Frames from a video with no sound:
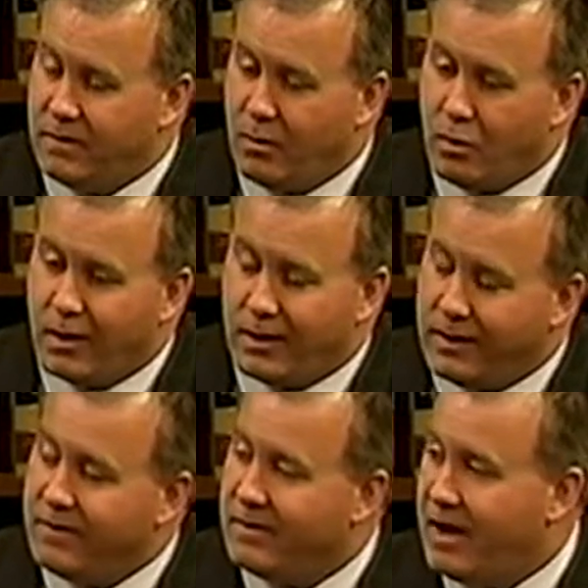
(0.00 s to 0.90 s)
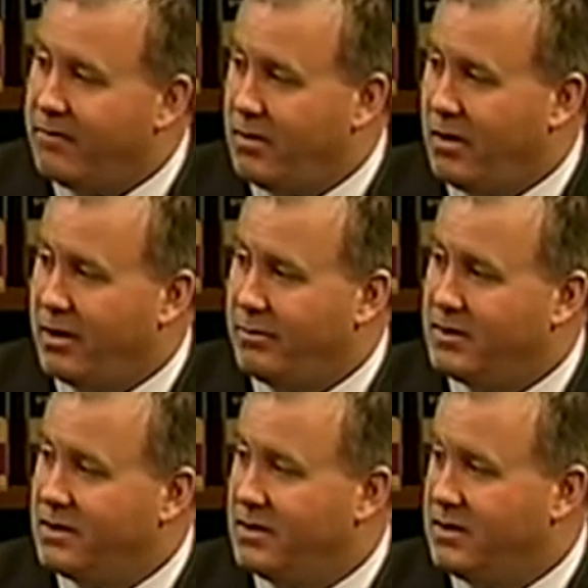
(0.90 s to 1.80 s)
want at least to have their
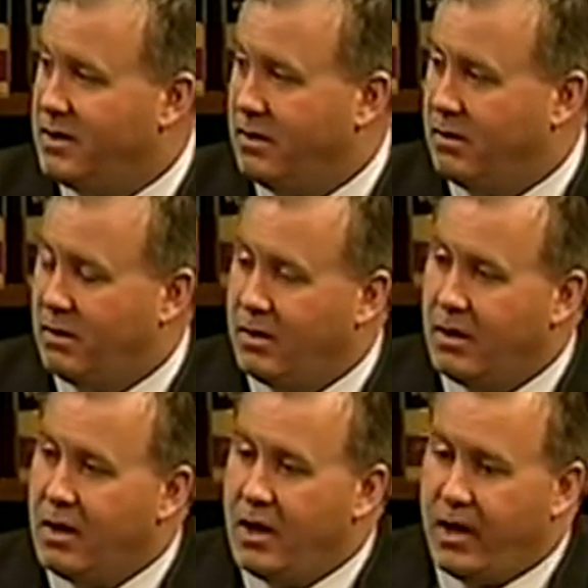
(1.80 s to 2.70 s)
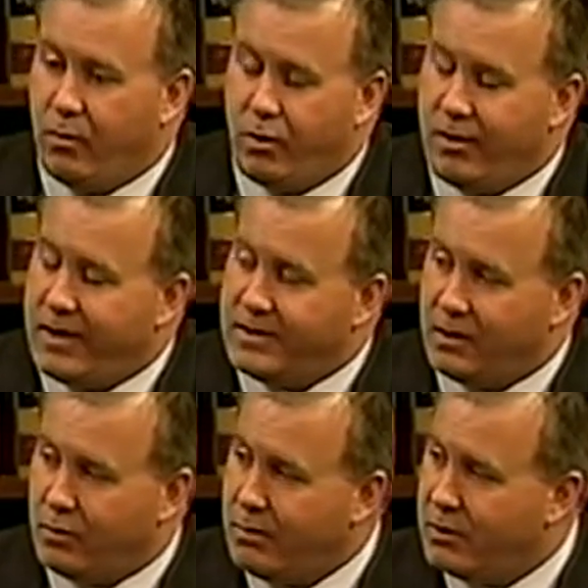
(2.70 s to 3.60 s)
arguments considered. Mm-hmm. And whether that's in
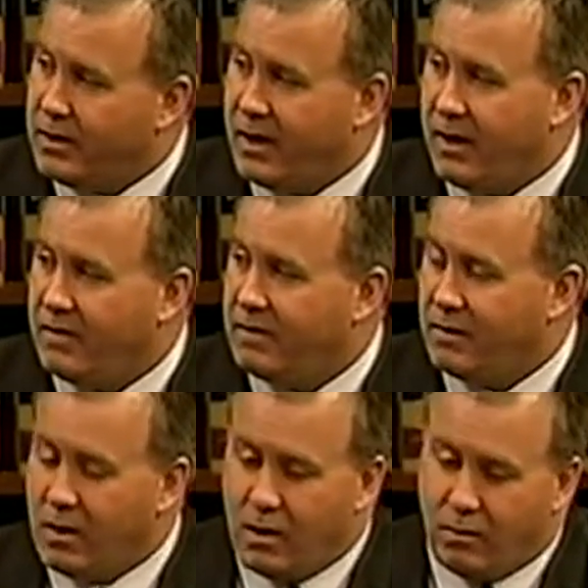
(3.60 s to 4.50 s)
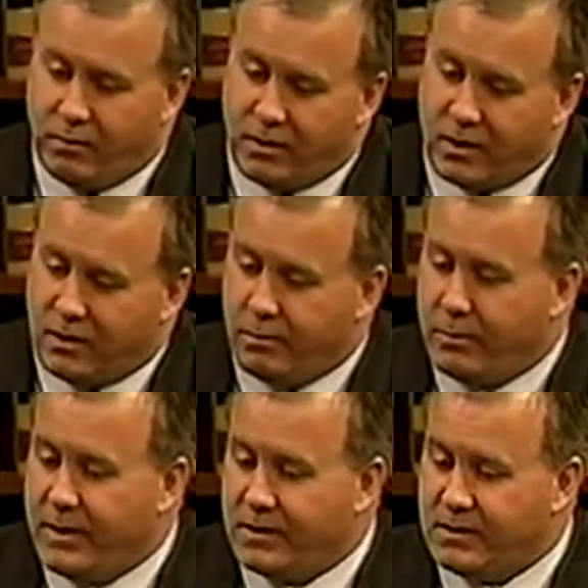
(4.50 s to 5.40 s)
a criminal case, we've talked a little
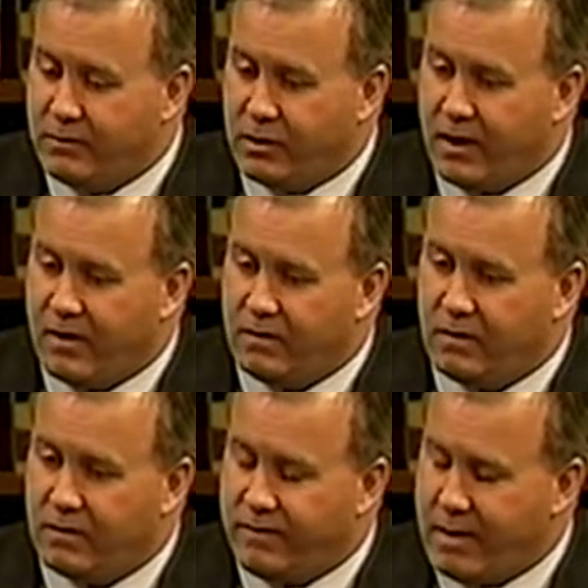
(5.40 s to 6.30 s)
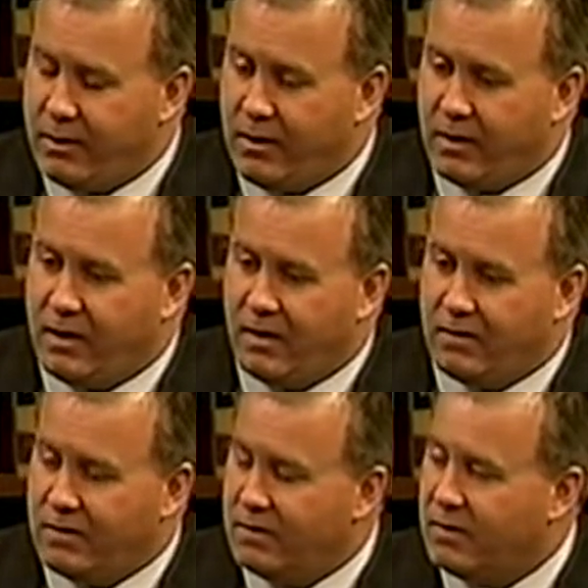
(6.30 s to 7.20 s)
bit about civil cases, family law
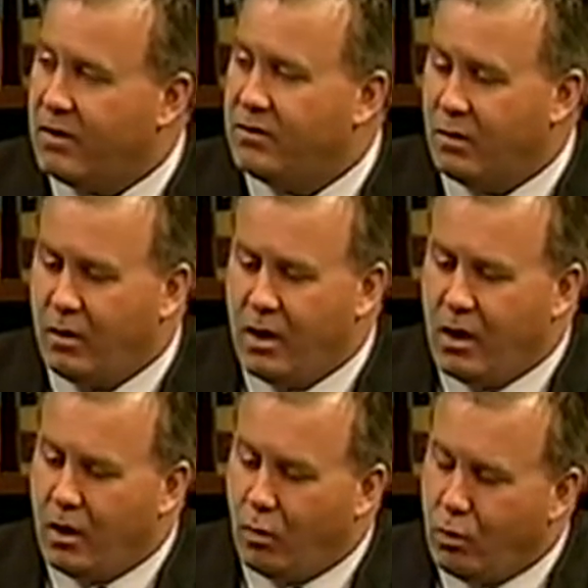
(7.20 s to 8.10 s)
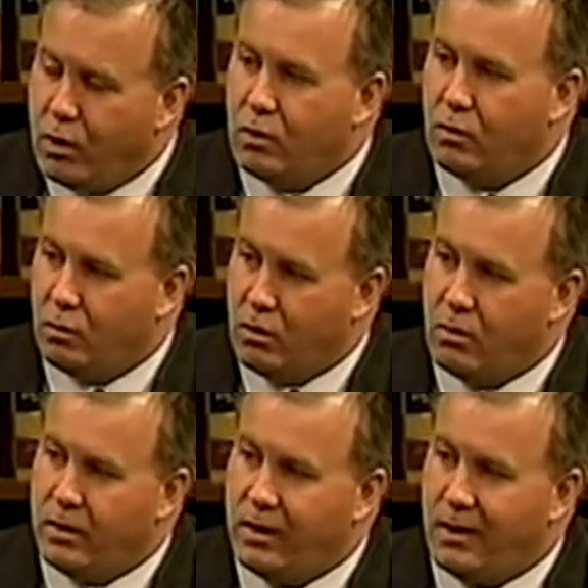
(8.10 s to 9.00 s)
cases, there's also a real
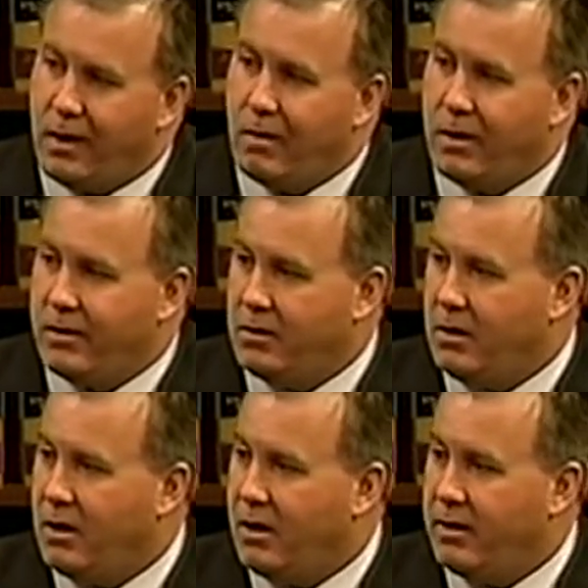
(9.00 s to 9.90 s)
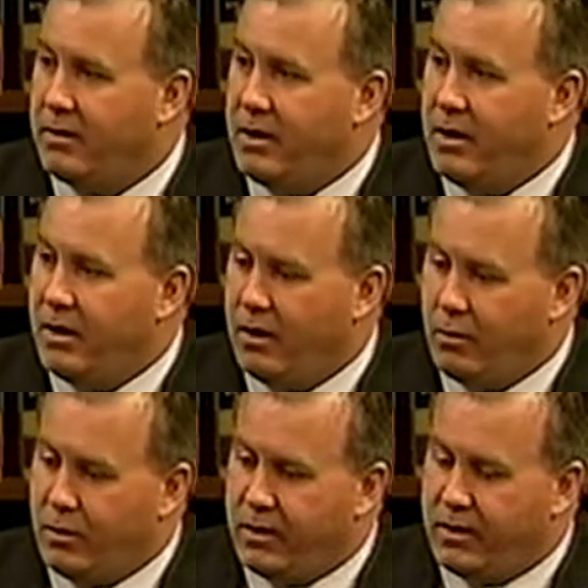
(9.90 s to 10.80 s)
growing area of the law
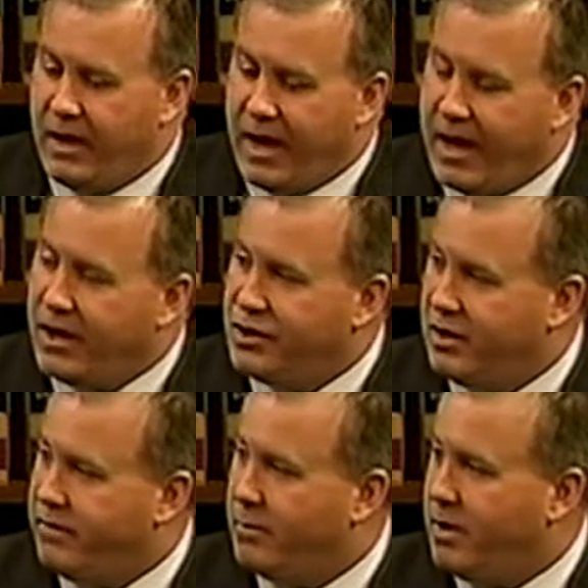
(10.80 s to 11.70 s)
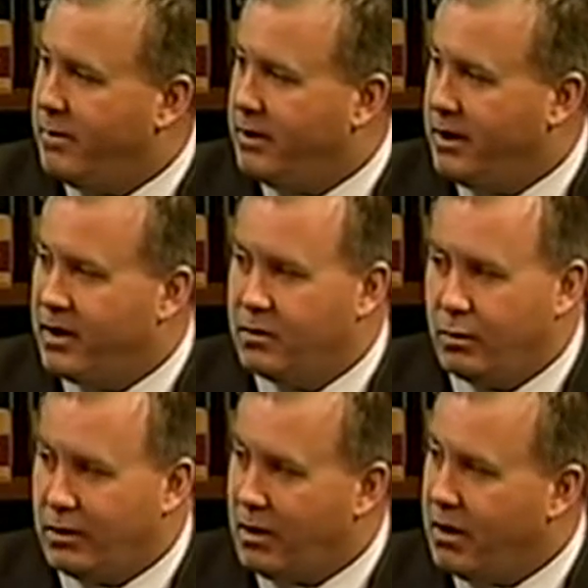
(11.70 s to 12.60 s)
with the aging of our population,
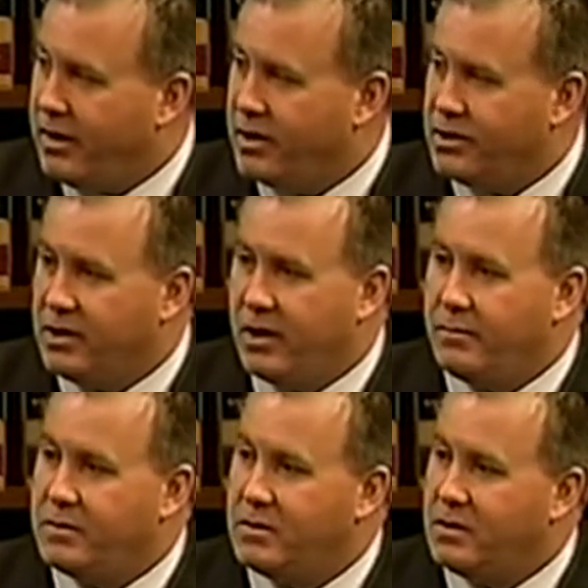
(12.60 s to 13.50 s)
with guardianships